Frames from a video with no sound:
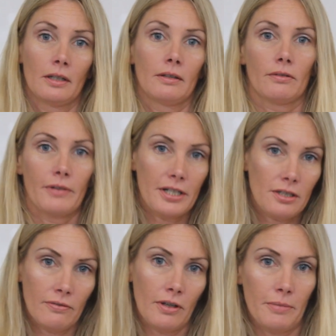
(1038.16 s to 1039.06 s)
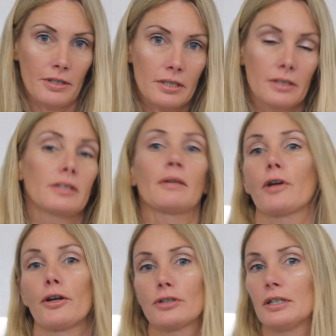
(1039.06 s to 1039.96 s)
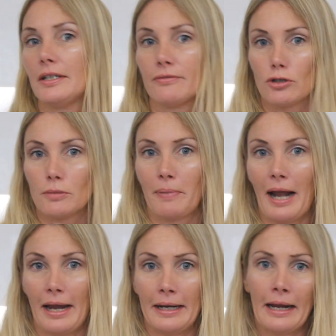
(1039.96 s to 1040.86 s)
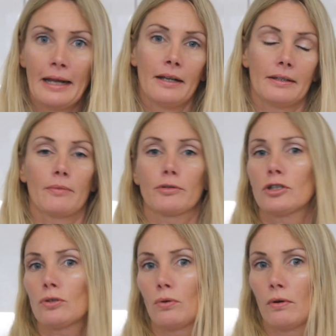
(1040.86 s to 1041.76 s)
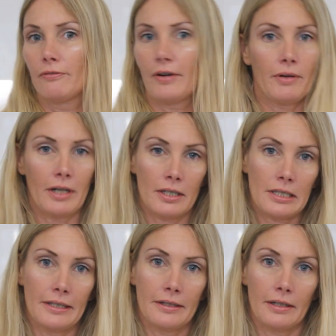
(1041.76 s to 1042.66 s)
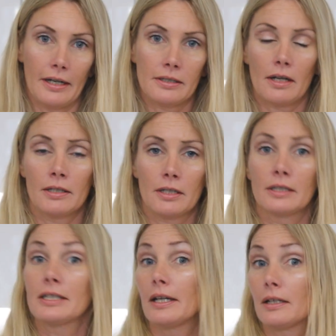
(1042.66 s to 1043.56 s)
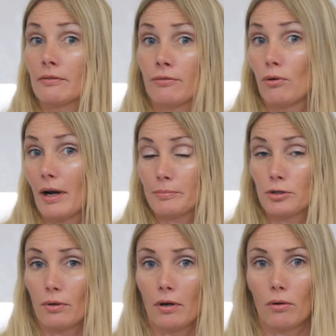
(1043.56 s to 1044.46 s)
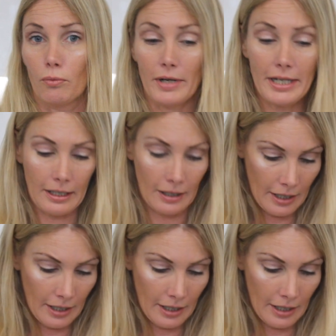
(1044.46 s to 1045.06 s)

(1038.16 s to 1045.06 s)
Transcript: The rest of the biscuits I'm going to leave just plain. They will store very nicely in an airtight container for up to a whole week.